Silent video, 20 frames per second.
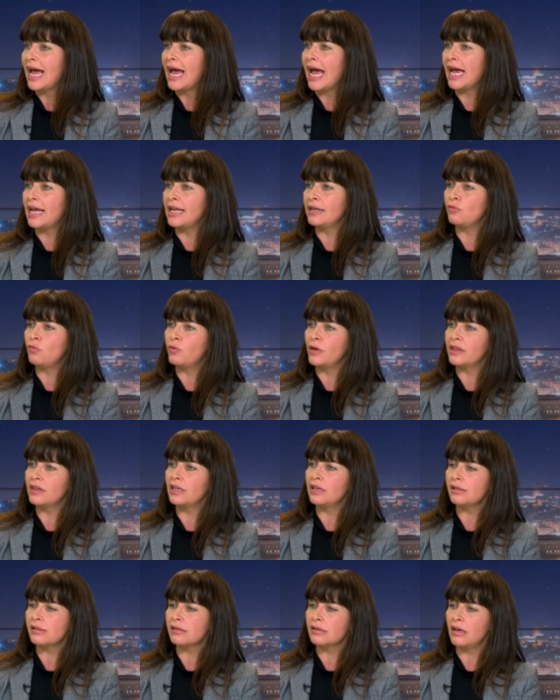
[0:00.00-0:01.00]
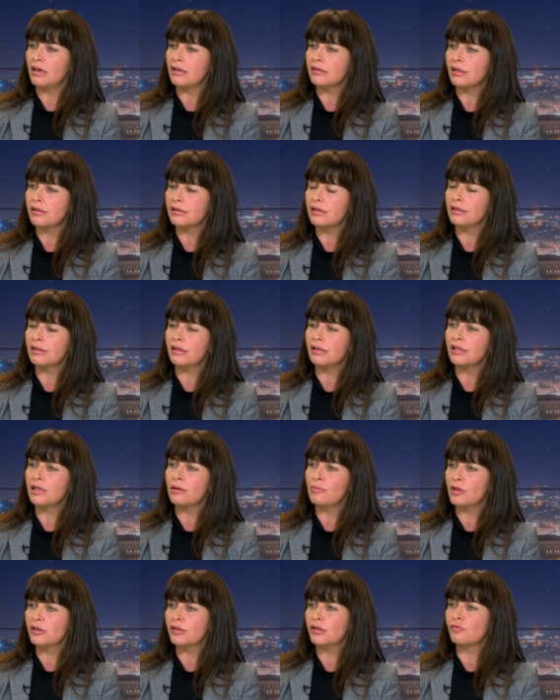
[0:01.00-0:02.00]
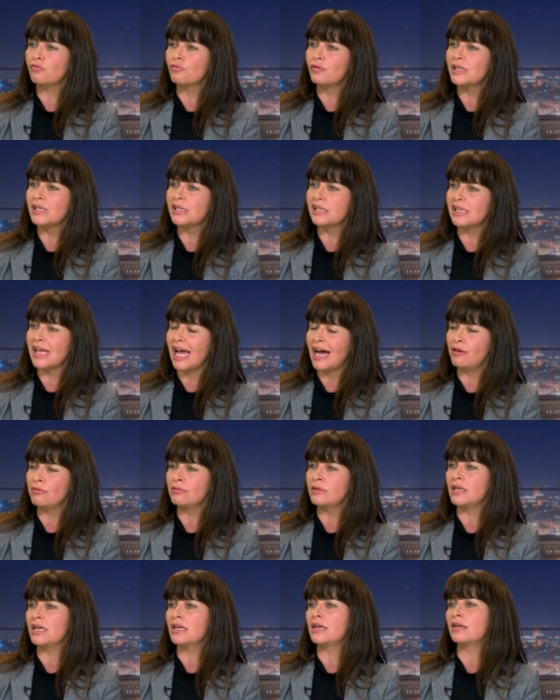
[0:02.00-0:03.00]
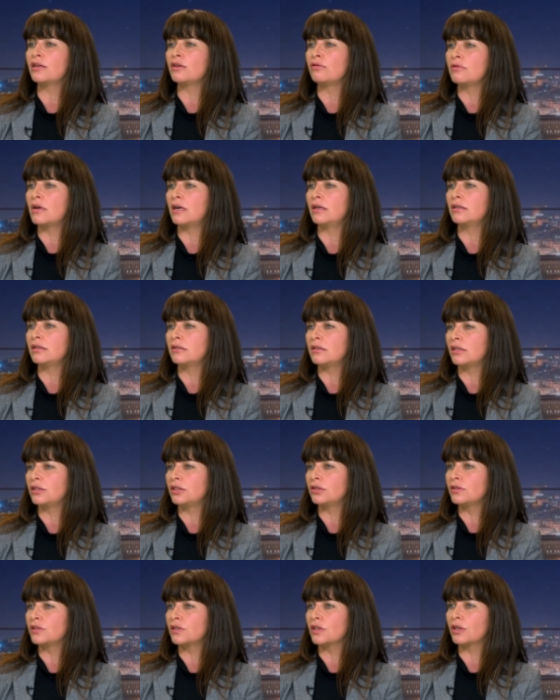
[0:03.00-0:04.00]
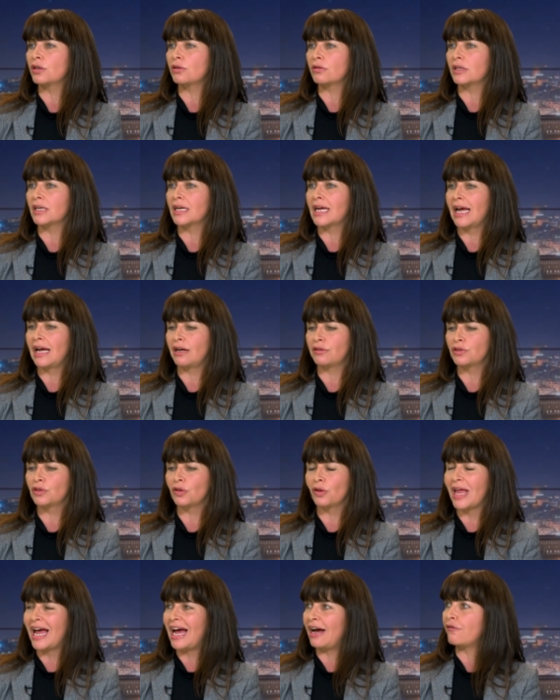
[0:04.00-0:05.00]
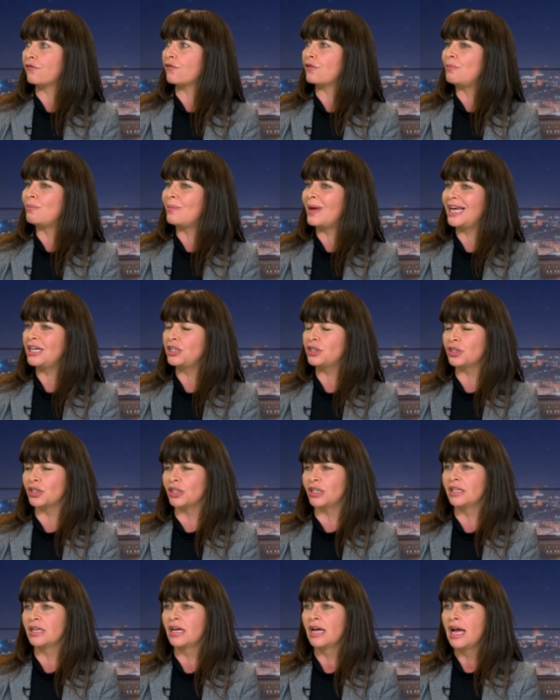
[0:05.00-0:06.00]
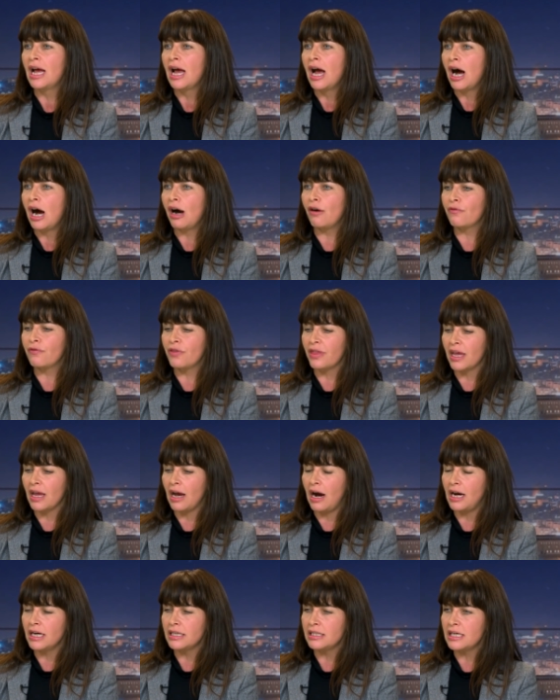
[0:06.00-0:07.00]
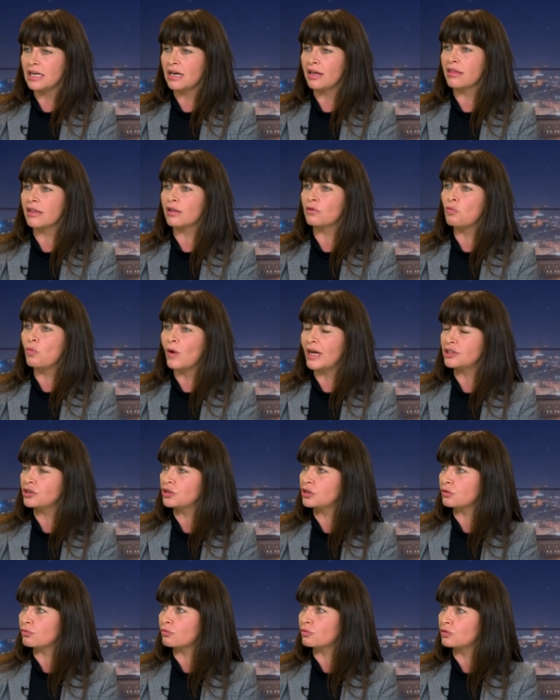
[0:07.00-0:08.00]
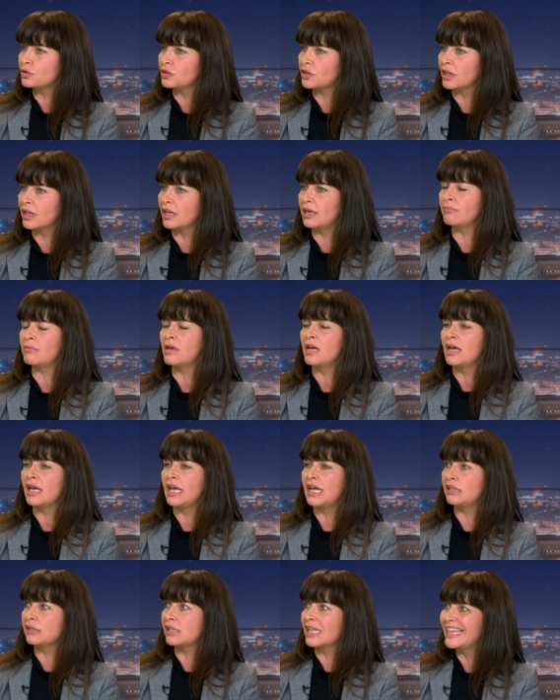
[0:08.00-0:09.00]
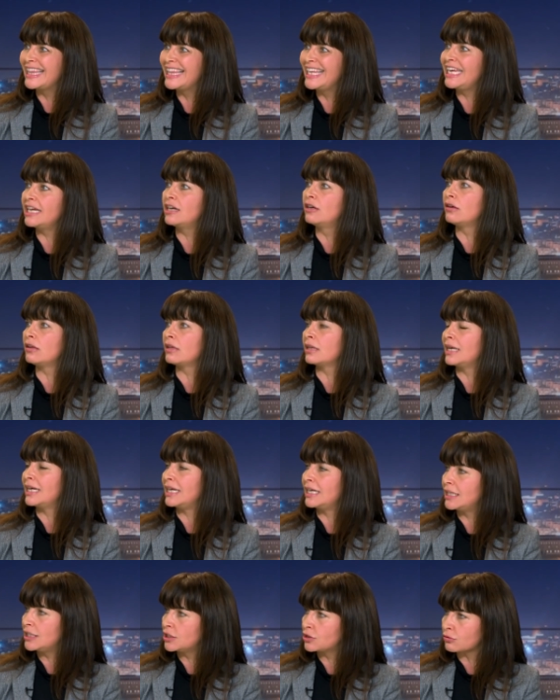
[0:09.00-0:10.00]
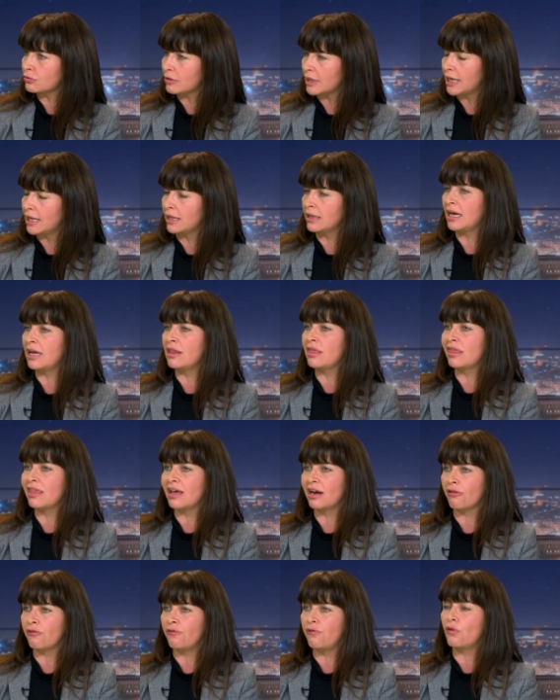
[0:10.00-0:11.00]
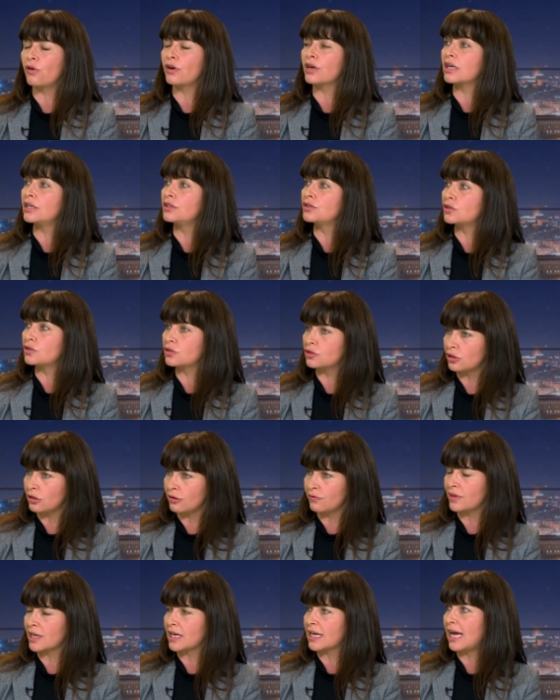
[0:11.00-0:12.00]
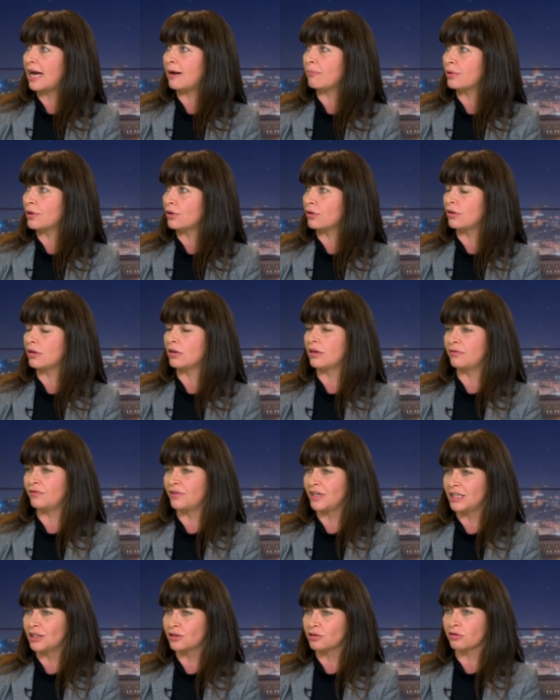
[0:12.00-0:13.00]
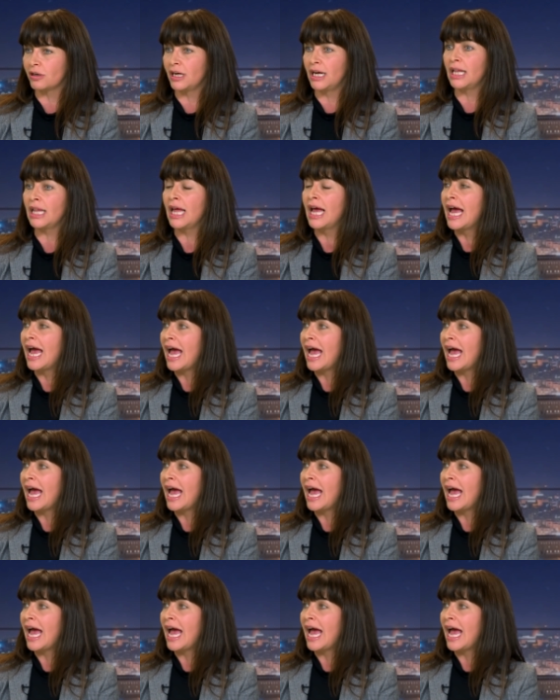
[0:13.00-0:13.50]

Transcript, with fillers: And what this does is this is the most resounding United Nations Security Council affirmation of the idea that West Jerusalem is legal Israel and therefore conserve the capital of Israel